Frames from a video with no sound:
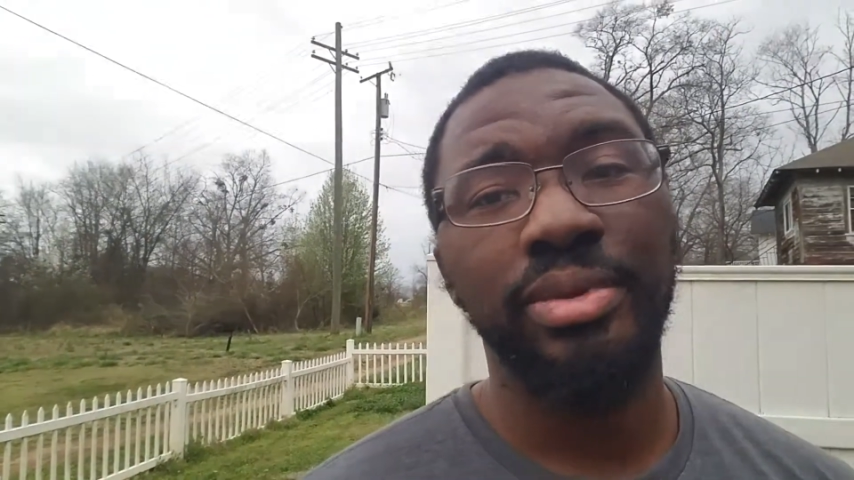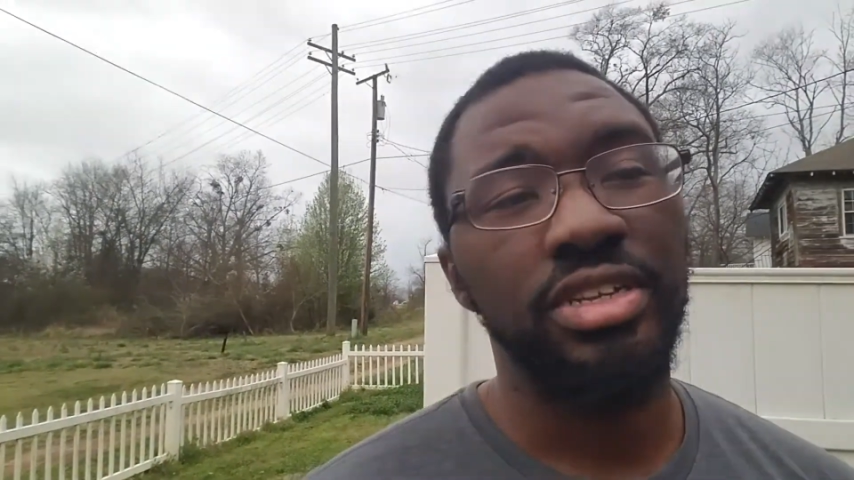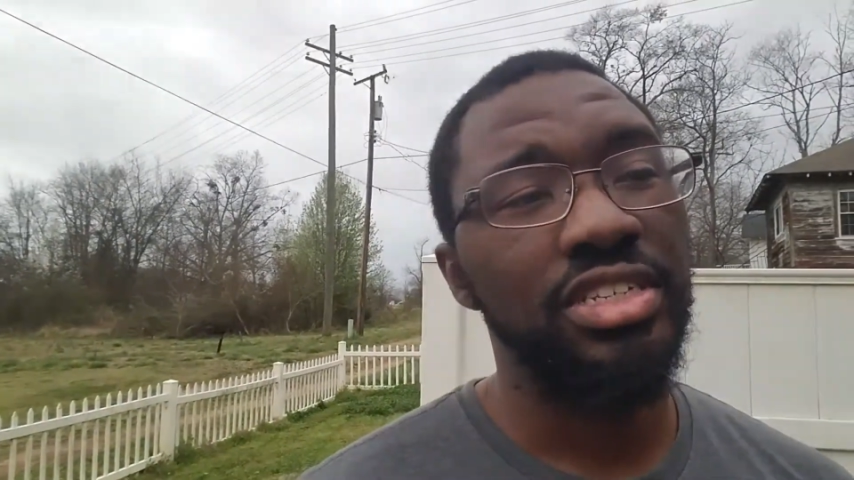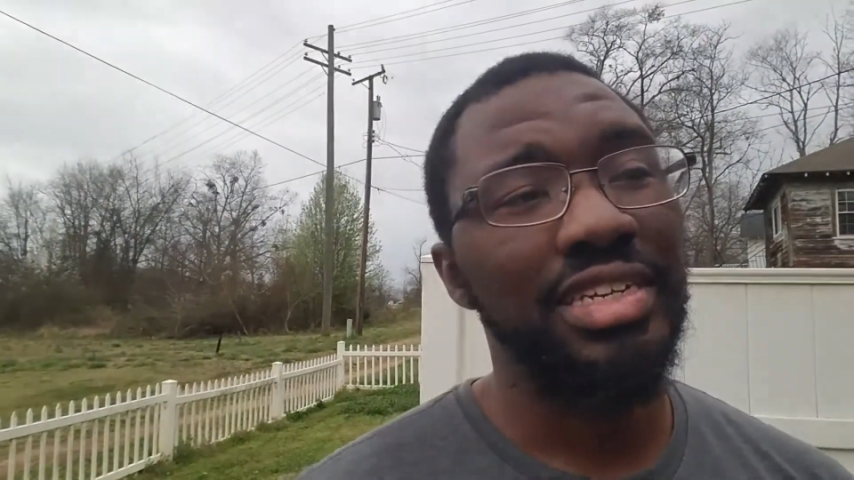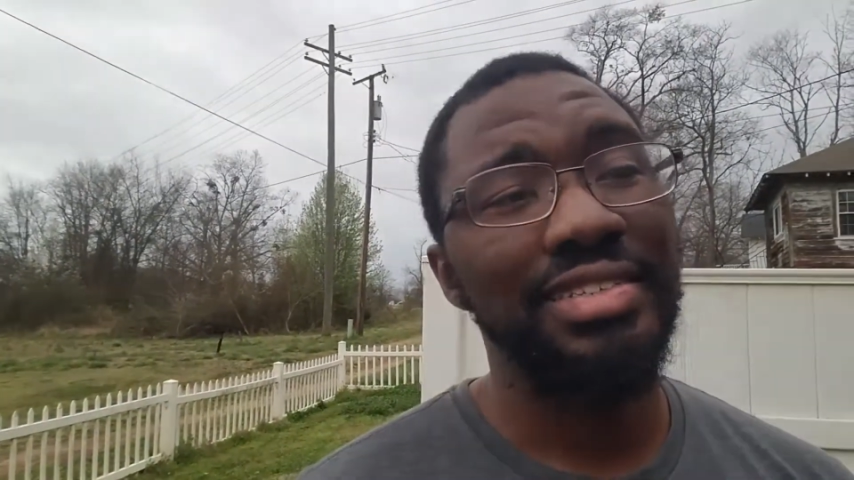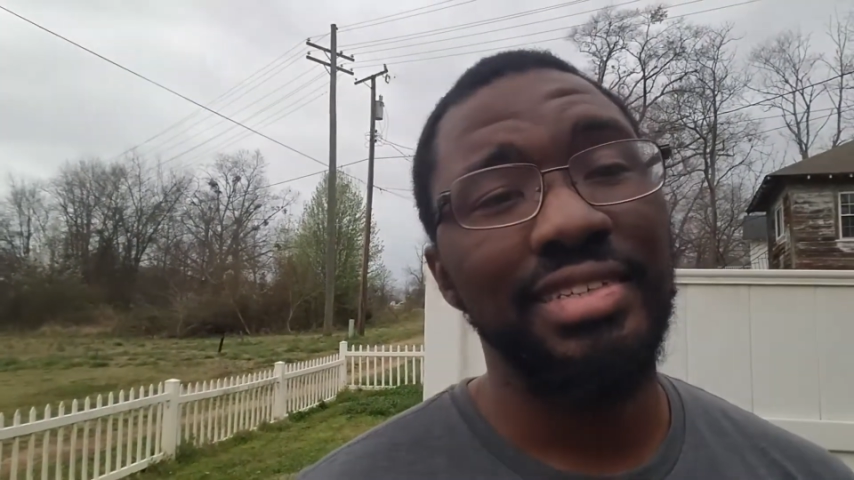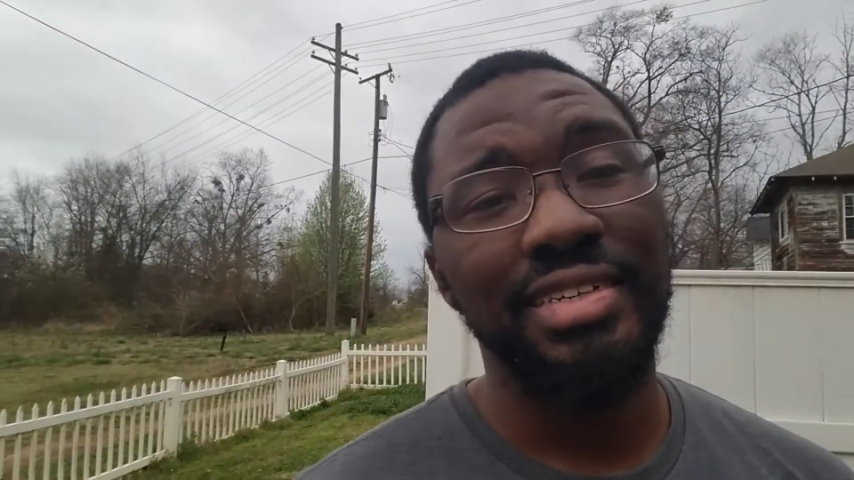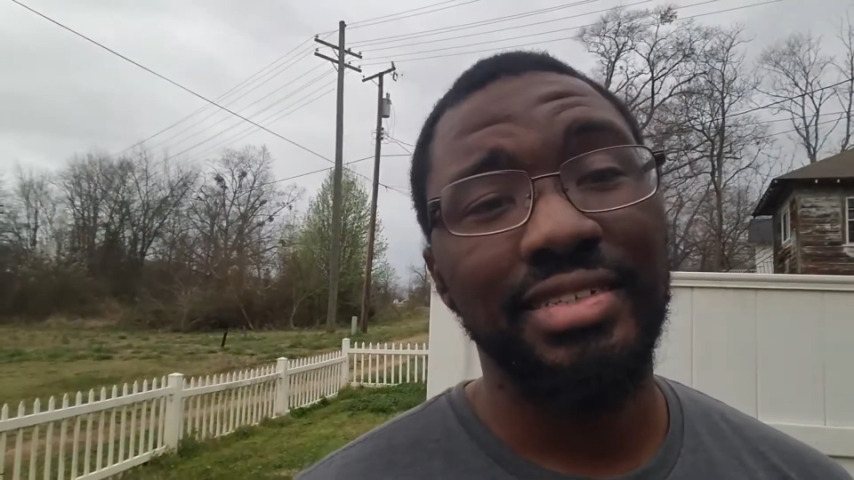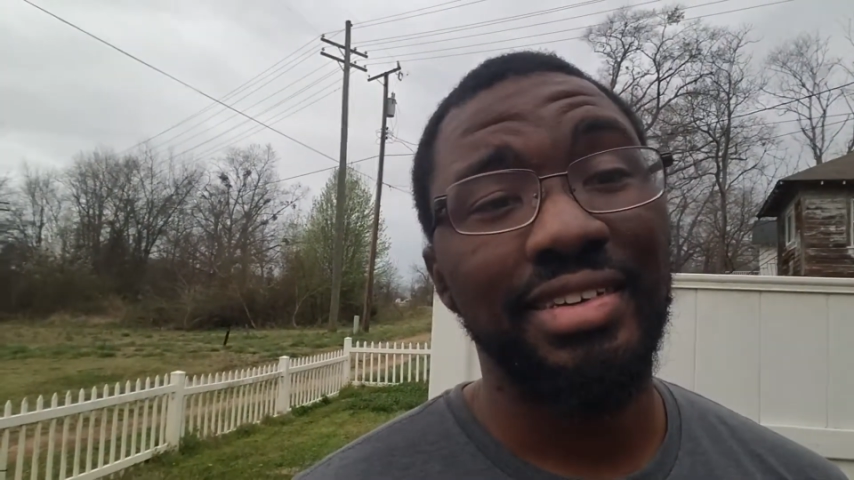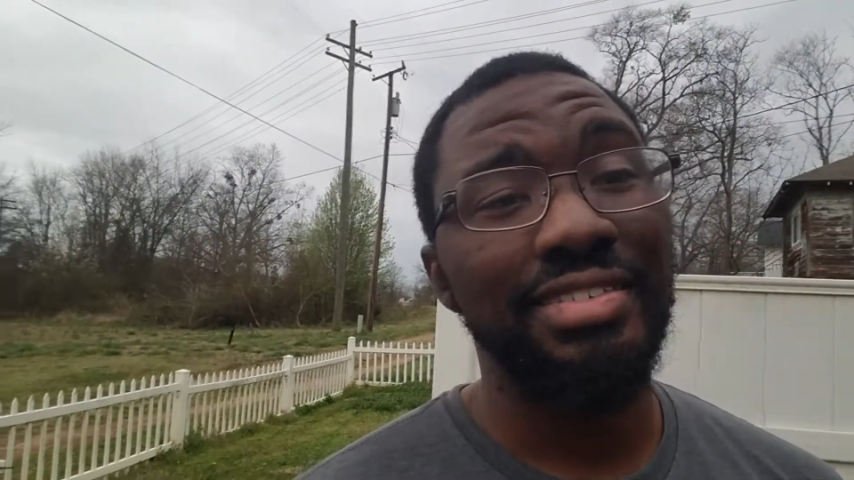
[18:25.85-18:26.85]
your chickens in
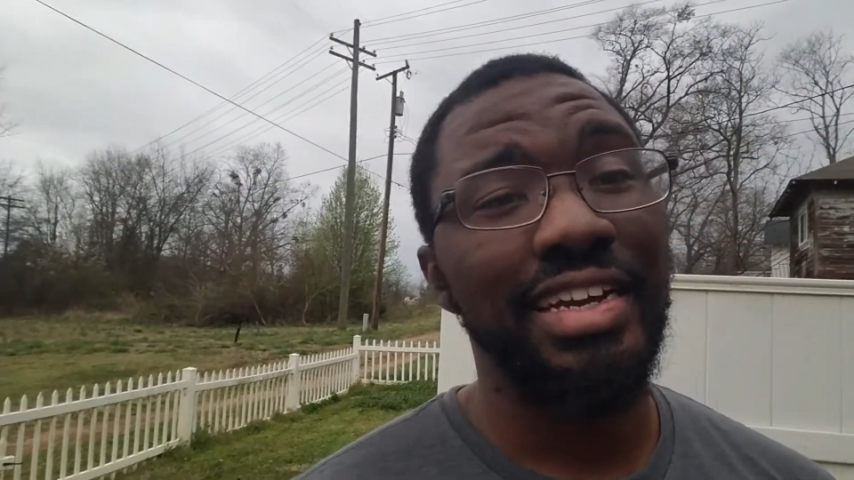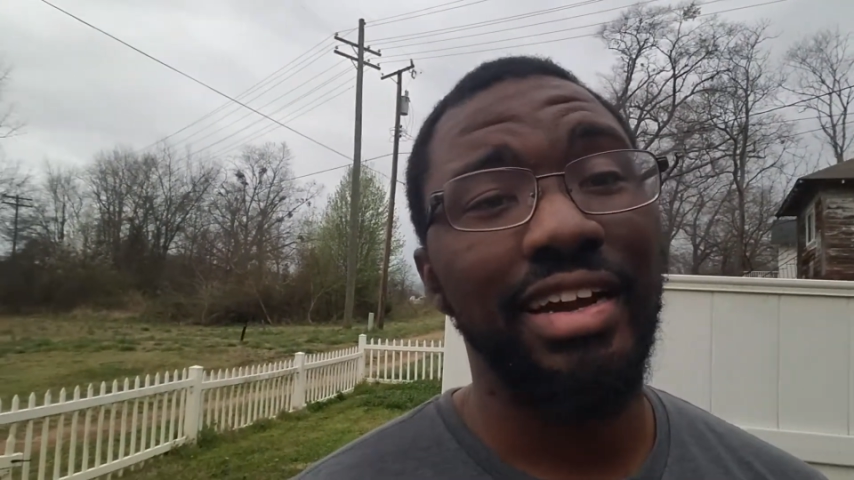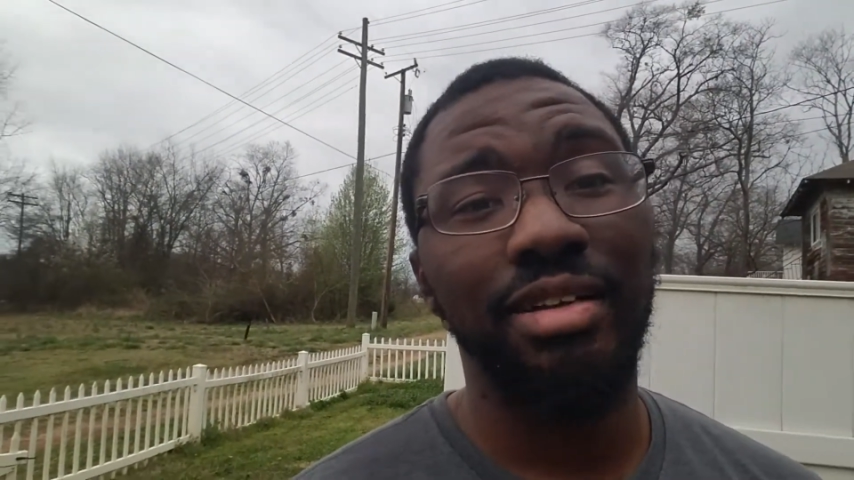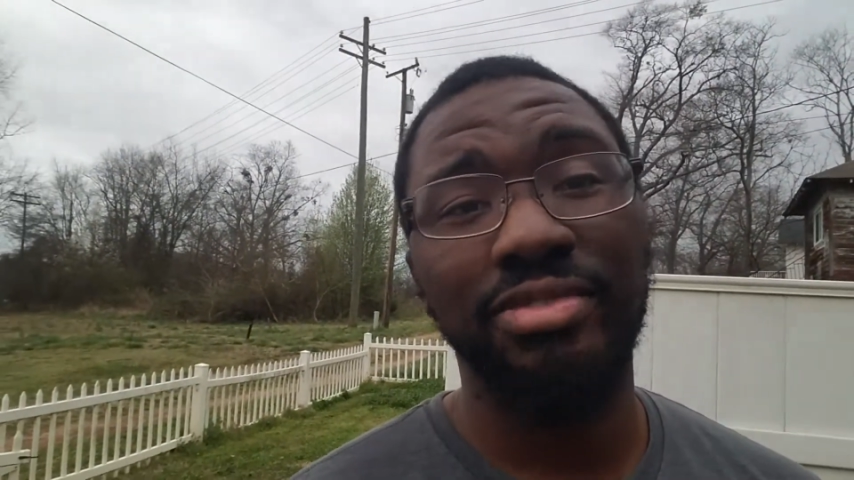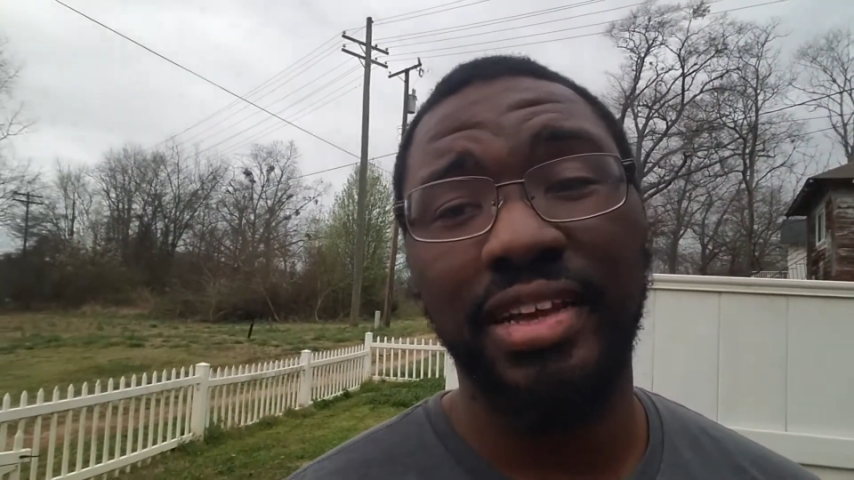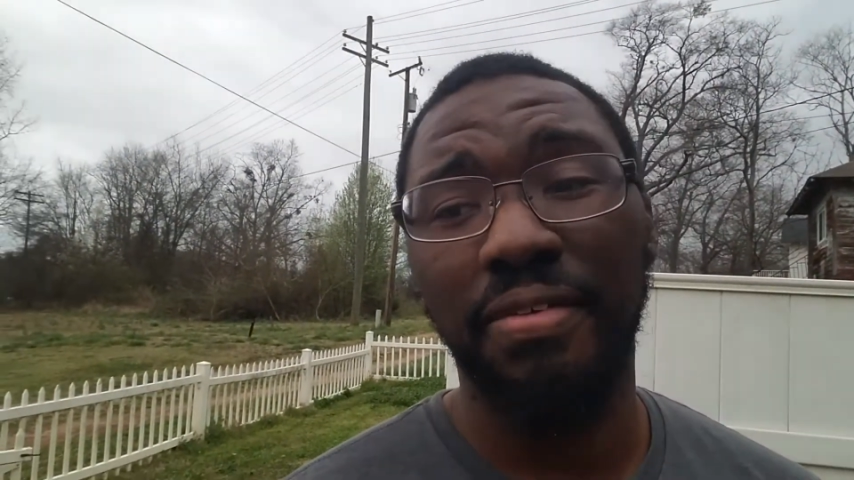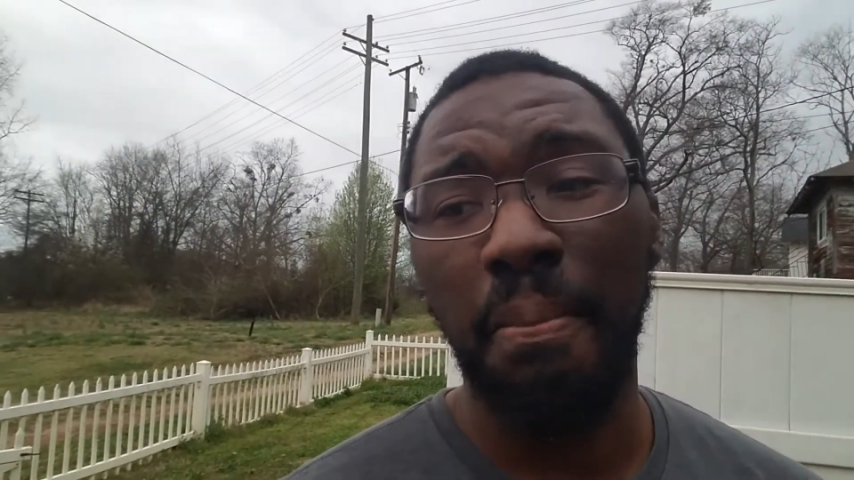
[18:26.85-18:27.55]
because they'll tear up stuff.